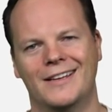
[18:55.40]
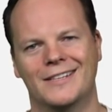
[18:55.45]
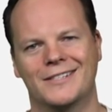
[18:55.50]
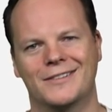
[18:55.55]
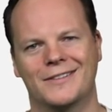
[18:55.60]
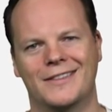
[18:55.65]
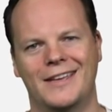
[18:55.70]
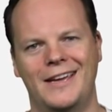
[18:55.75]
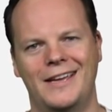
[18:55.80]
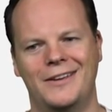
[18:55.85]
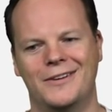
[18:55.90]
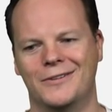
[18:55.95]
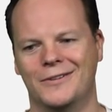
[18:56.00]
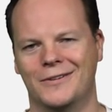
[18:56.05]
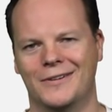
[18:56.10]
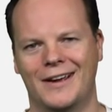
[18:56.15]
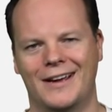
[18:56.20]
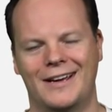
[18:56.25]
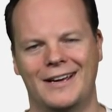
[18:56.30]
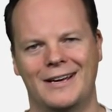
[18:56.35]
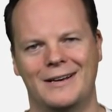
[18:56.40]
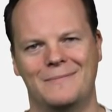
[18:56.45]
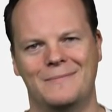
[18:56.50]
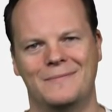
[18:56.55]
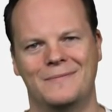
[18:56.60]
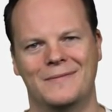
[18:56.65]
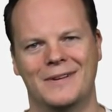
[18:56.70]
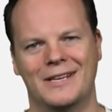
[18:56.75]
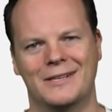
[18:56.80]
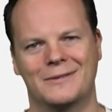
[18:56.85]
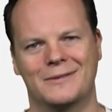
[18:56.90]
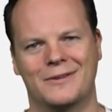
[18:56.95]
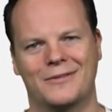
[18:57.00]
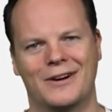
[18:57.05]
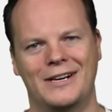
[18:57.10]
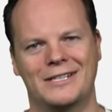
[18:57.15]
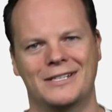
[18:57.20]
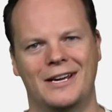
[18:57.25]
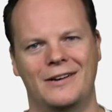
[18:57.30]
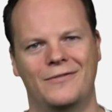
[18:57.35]
So thank you. Um, it's a
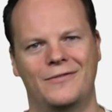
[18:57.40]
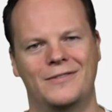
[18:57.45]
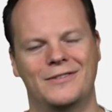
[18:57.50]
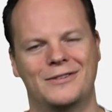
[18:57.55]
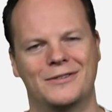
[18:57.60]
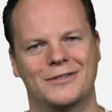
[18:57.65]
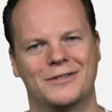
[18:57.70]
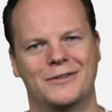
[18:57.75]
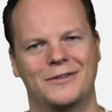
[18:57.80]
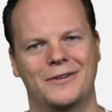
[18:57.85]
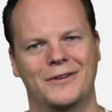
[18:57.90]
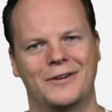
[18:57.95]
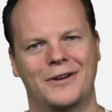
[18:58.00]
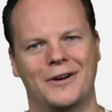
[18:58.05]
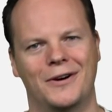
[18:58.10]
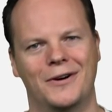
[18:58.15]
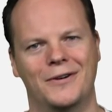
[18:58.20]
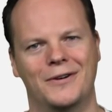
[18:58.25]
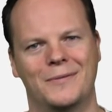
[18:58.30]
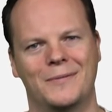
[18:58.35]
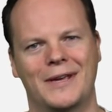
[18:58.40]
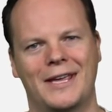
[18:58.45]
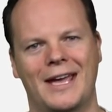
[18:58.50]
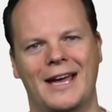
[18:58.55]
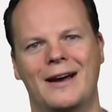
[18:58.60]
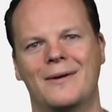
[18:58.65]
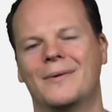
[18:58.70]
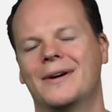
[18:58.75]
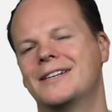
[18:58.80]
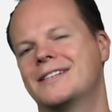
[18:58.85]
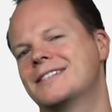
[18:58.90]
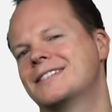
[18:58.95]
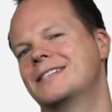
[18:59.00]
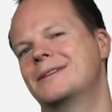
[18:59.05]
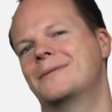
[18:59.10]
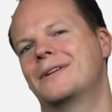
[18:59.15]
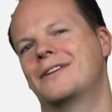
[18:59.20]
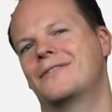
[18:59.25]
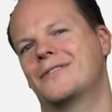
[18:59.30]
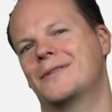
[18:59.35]
great time for Visual Studio Code, and we can't wait to see
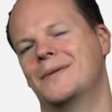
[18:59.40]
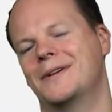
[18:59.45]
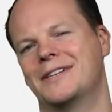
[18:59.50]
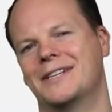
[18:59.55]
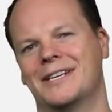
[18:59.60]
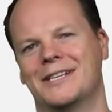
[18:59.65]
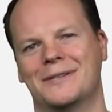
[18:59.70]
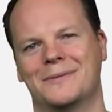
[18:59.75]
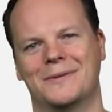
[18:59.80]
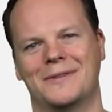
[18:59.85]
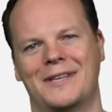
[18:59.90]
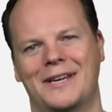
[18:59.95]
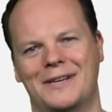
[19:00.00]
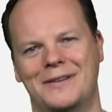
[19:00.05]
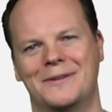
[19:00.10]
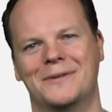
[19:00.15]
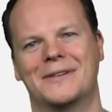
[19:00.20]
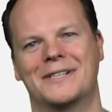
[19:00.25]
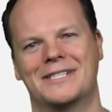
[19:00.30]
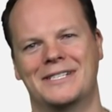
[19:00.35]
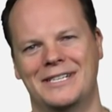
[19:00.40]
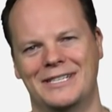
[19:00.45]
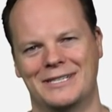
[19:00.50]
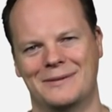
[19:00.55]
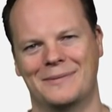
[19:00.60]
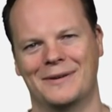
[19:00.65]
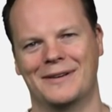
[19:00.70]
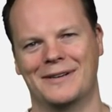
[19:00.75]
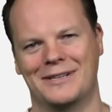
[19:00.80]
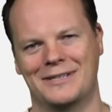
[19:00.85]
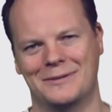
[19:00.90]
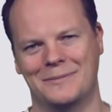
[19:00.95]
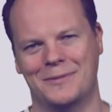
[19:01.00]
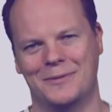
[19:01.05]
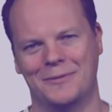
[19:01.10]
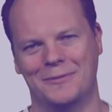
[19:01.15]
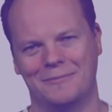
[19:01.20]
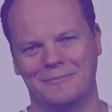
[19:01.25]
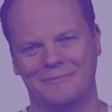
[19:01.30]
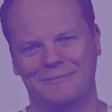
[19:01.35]
what everyone does with our new extensibility
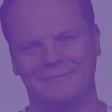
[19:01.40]
support.